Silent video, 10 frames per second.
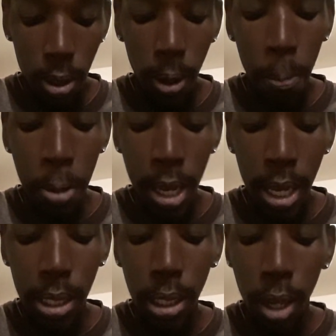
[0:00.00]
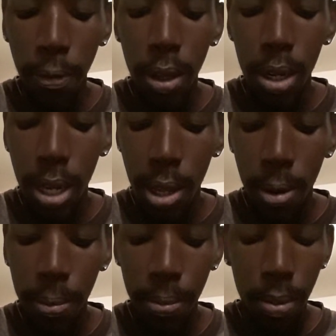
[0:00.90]
of being
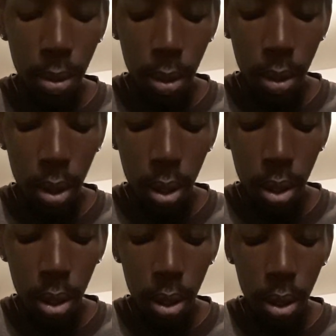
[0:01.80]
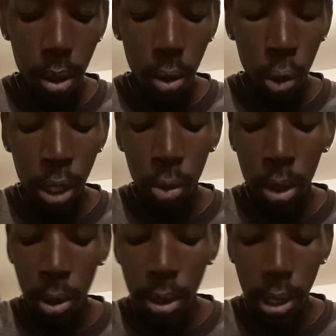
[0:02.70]
self-condemned, which we
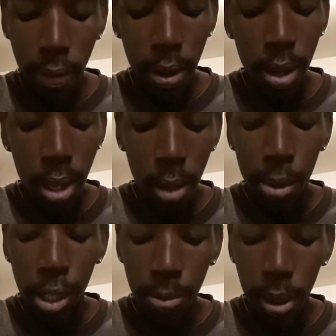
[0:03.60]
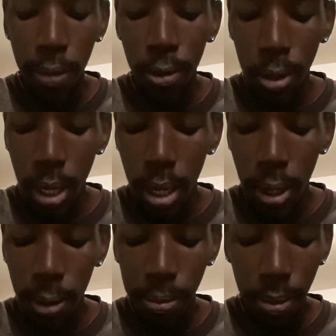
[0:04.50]
know self-condemned is being
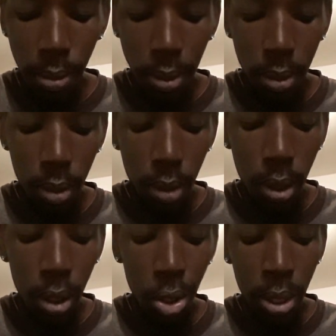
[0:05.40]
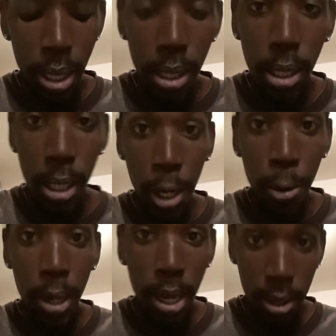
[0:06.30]
forsaken. You need
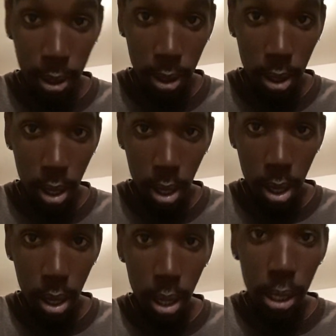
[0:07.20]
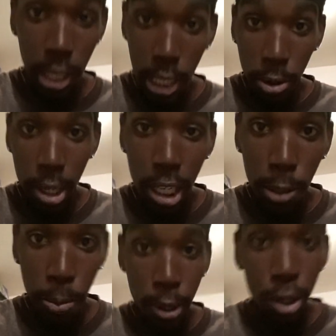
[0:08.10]
serious
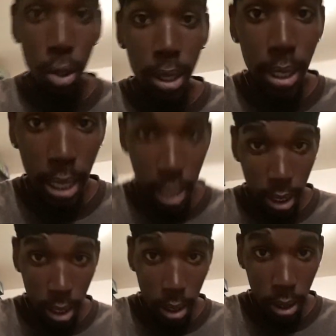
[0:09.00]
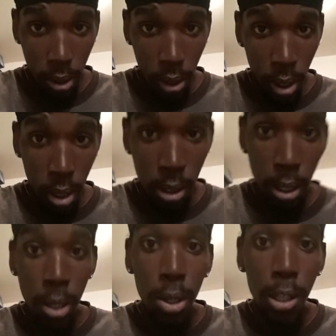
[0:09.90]
spiritual attention,
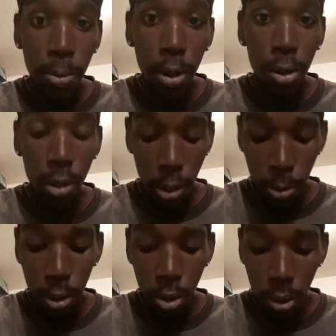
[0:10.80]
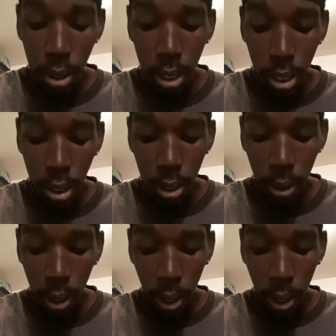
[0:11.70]
spiritual attention,